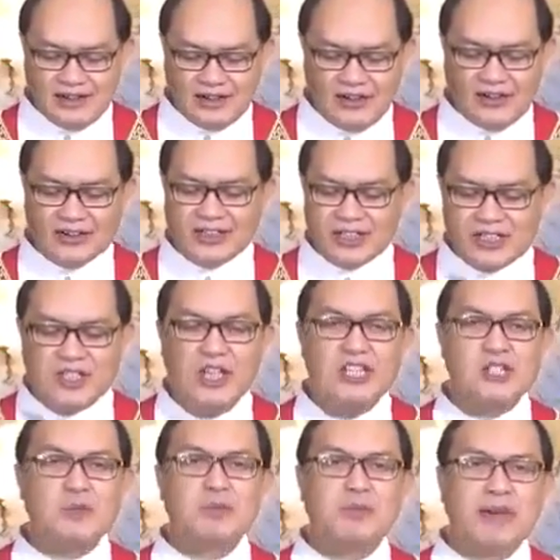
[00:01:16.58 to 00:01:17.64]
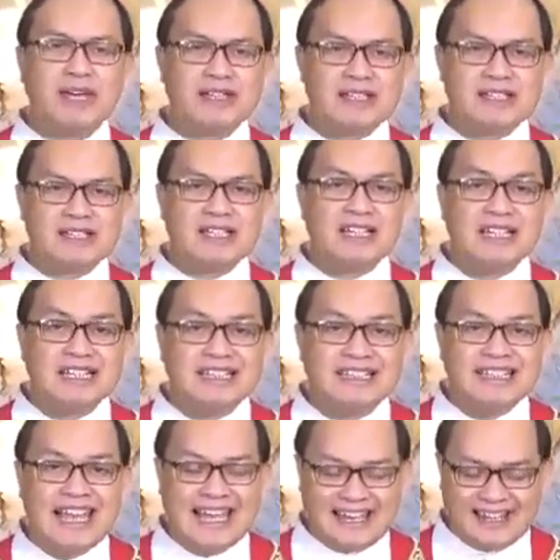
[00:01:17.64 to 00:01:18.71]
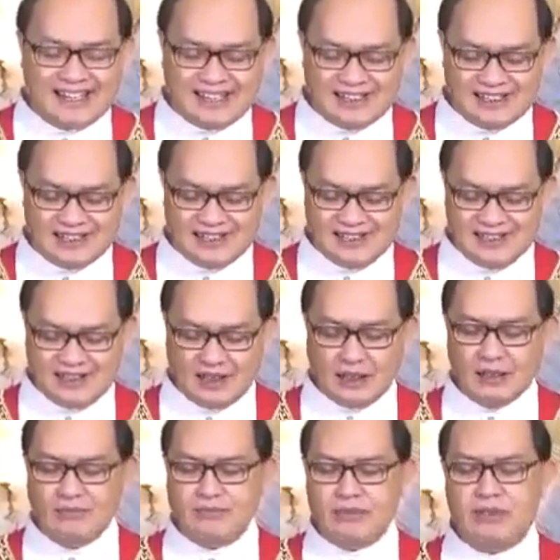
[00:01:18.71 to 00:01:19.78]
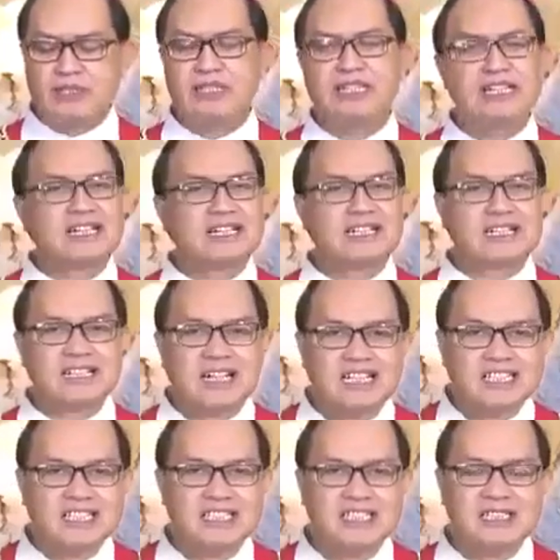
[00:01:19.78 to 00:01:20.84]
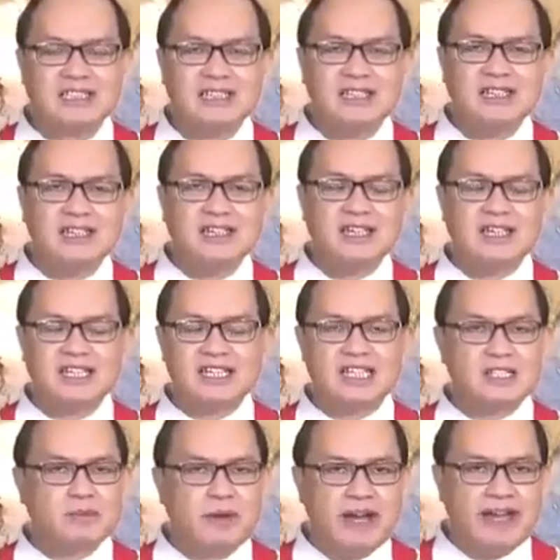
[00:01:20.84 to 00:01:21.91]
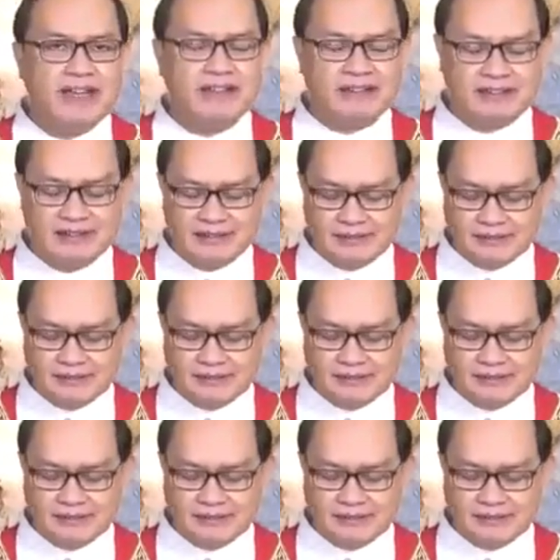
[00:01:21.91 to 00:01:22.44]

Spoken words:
on the suspect's neck, obviously crushing his spine.